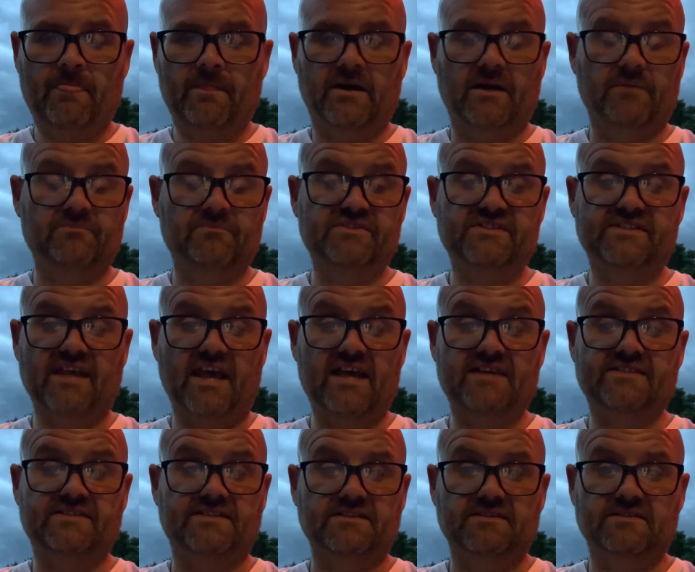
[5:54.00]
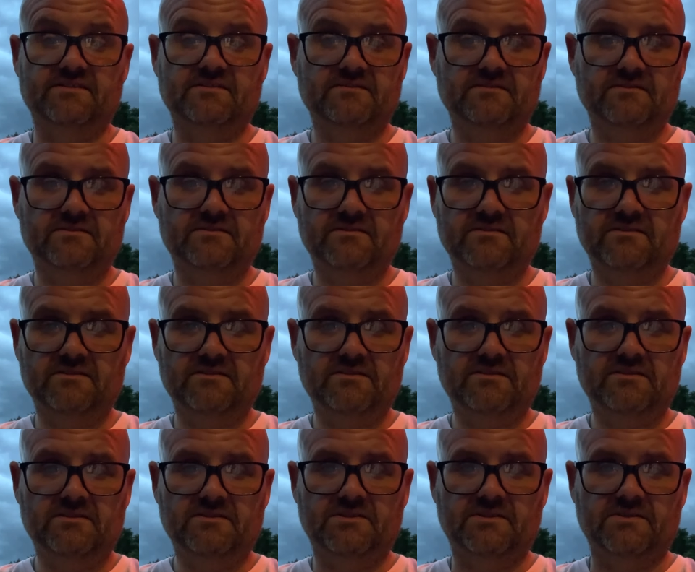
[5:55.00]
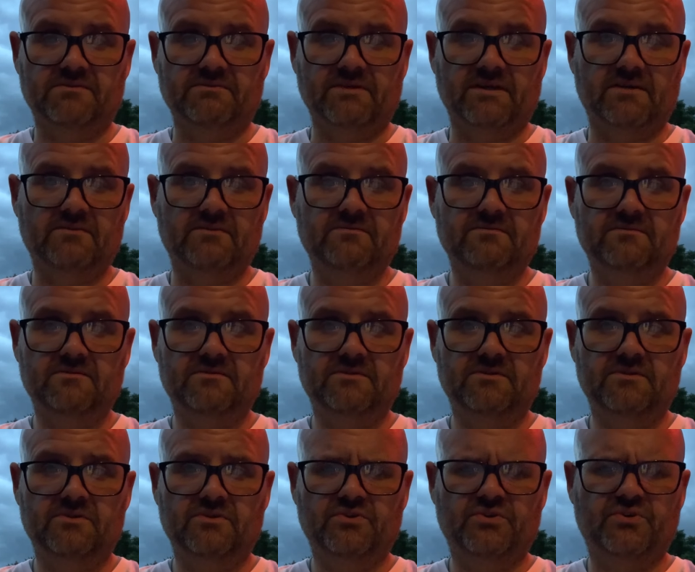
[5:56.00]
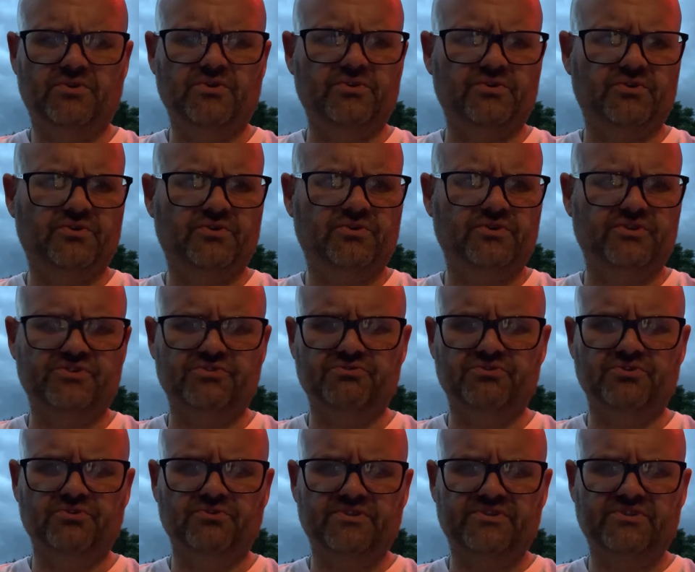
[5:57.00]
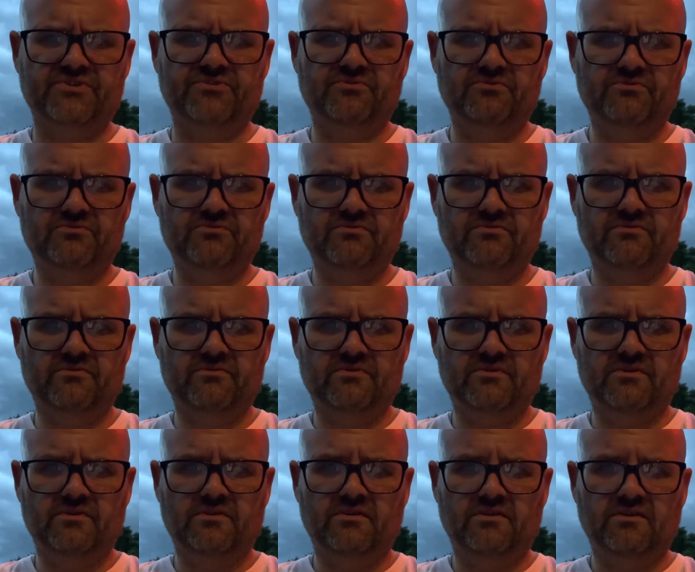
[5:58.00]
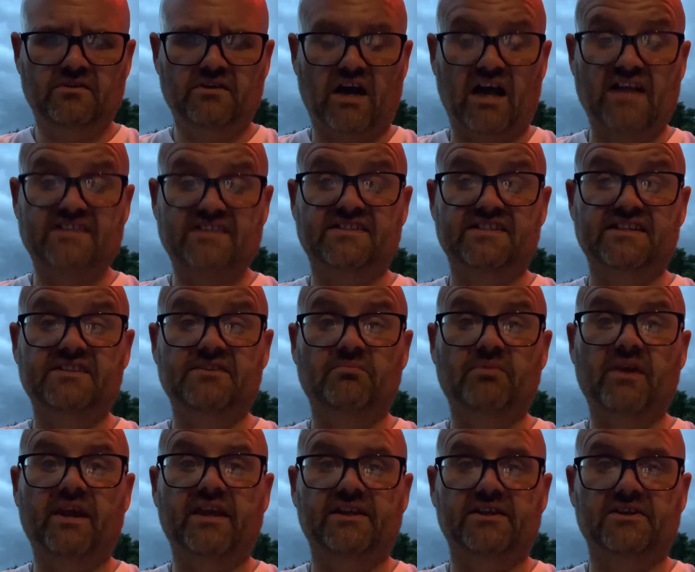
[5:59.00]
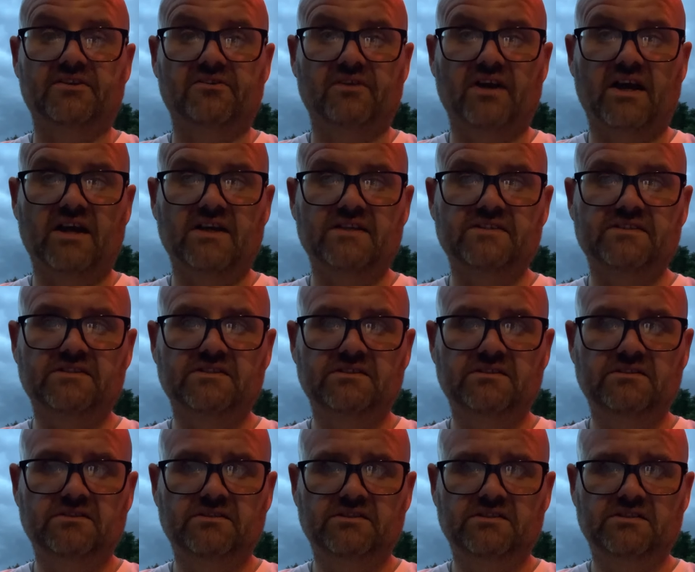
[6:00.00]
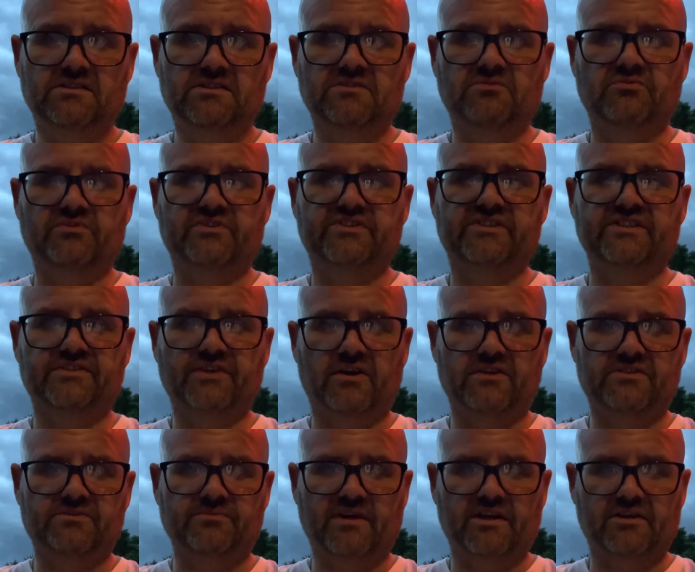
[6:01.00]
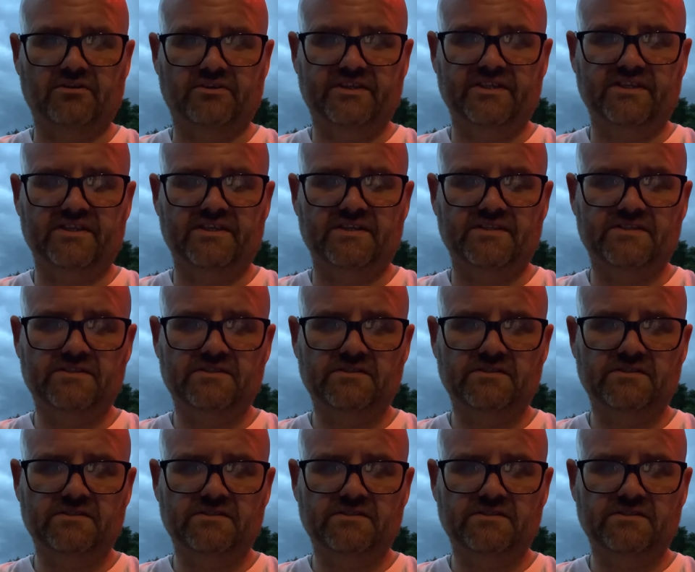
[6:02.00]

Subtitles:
I'm just asking, you know, could you do it too? I see the pain in her eyes when she talks about her kids.